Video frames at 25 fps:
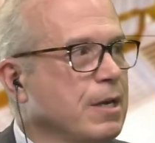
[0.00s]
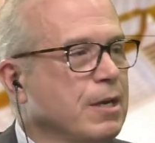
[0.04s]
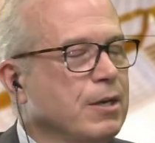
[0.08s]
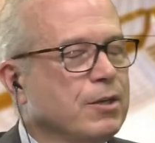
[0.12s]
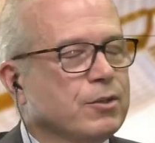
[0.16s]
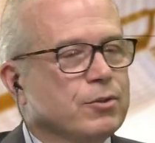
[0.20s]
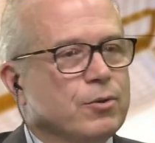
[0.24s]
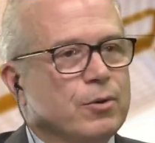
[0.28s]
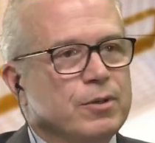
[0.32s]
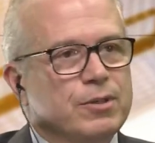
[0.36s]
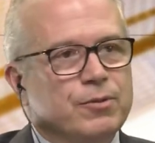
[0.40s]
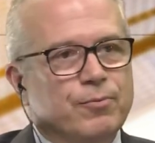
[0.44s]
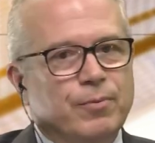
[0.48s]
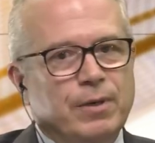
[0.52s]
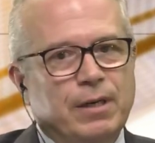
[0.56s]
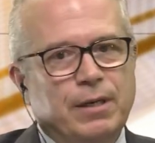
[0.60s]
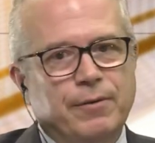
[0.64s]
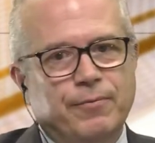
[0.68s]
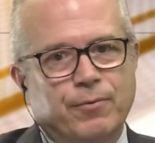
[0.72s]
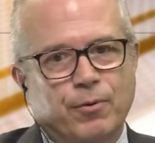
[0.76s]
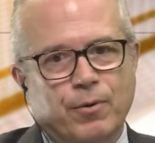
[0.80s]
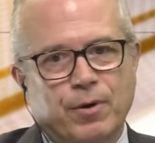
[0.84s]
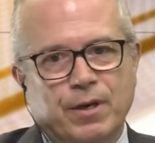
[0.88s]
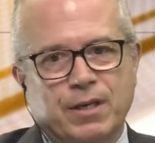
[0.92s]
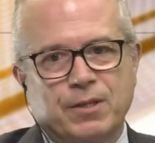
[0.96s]
So it's really
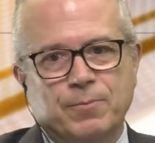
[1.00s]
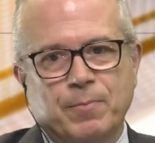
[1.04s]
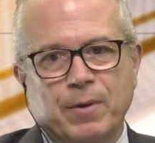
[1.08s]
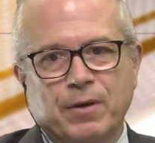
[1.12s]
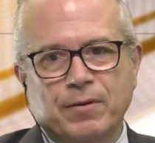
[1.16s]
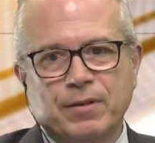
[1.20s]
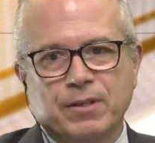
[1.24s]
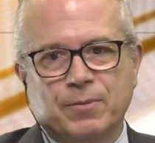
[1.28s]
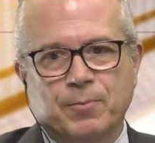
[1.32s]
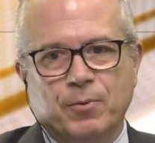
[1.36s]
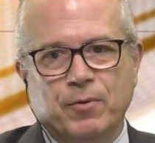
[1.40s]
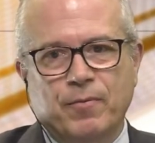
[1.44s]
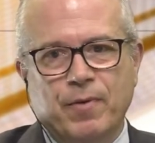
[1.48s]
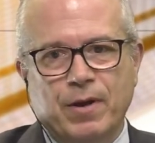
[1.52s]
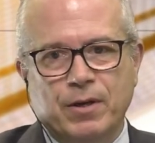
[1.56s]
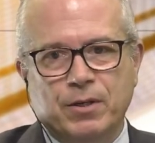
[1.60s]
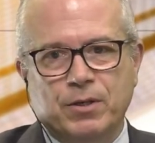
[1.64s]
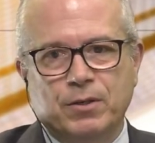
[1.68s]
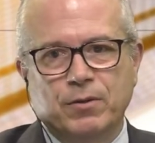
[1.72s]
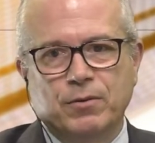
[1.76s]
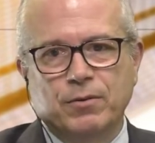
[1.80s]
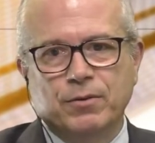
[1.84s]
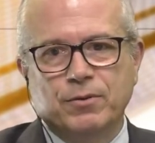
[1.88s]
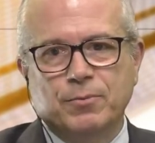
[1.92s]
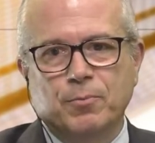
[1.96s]
for experienced
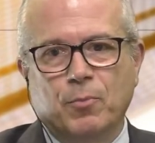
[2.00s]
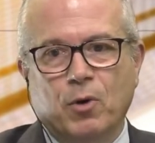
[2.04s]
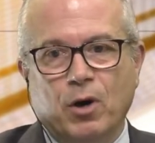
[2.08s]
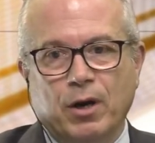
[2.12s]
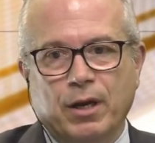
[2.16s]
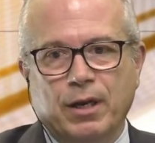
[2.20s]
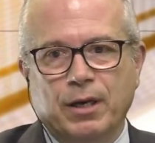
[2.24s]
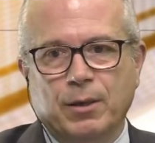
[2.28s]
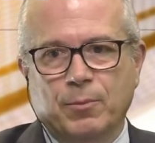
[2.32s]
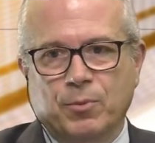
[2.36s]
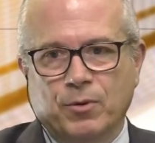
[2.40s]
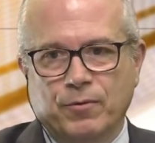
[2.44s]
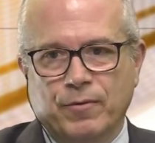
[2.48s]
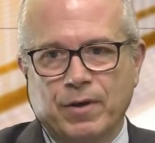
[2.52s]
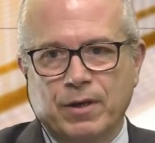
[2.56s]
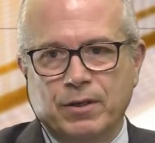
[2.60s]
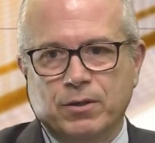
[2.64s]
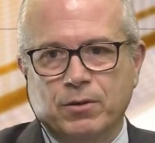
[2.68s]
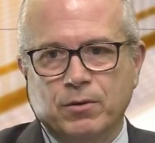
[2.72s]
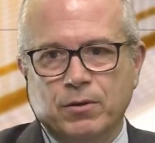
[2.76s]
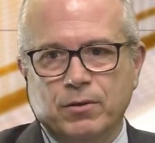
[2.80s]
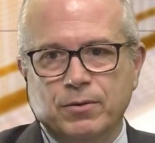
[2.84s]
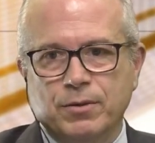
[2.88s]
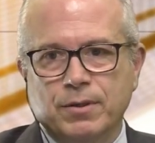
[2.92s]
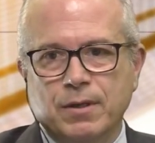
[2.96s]
professionals, marketing
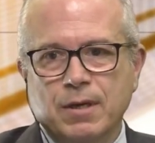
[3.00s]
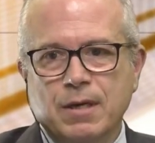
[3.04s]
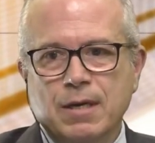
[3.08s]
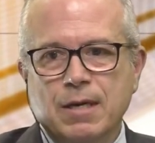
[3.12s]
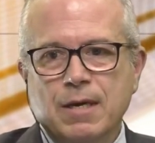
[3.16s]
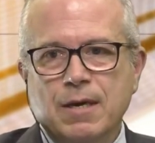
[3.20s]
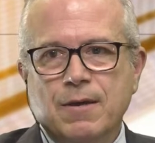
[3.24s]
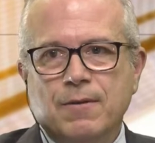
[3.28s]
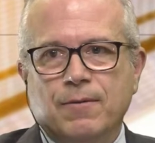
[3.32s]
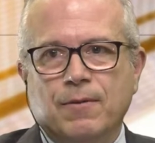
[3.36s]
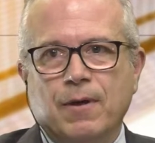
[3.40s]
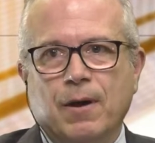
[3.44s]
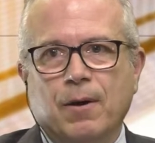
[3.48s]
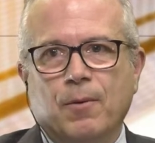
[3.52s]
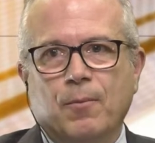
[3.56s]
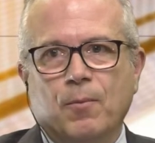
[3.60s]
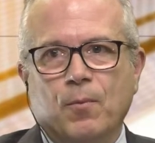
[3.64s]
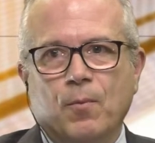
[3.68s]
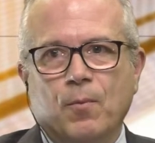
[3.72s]
professionals, that